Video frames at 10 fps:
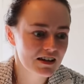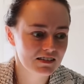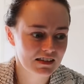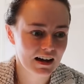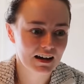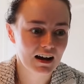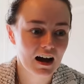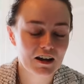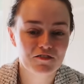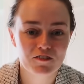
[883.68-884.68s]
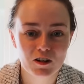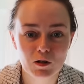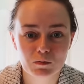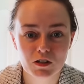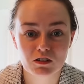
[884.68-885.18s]
is that I
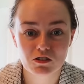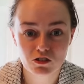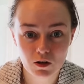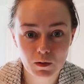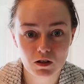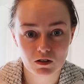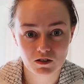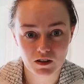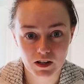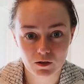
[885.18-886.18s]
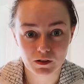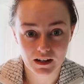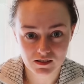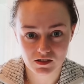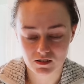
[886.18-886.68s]
filmed a stoma cloak video
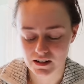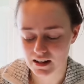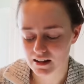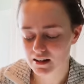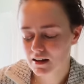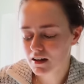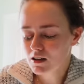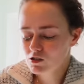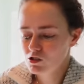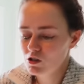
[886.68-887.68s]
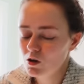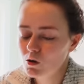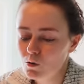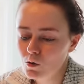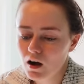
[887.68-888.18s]
yesterday.
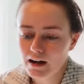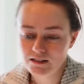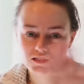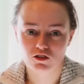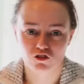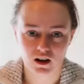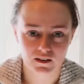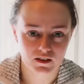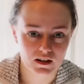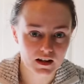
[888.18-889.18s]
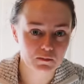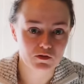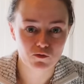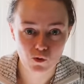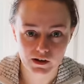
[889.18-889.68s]
So I did the shot the night
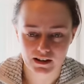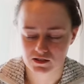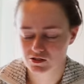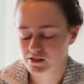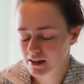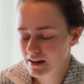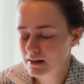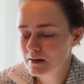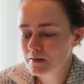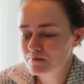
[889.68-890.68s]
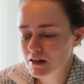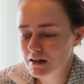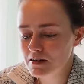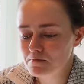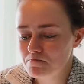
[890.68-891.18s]
before yesterday,
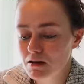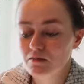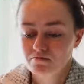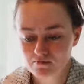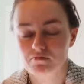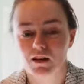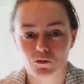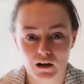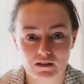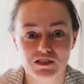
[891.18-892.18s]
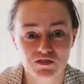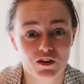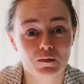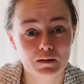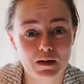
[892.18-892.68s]
um, but when I was
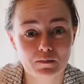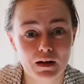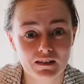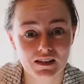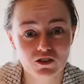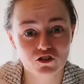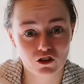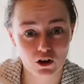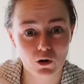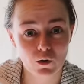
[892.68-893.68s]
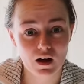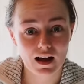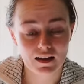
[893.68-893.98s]
filming my belly to show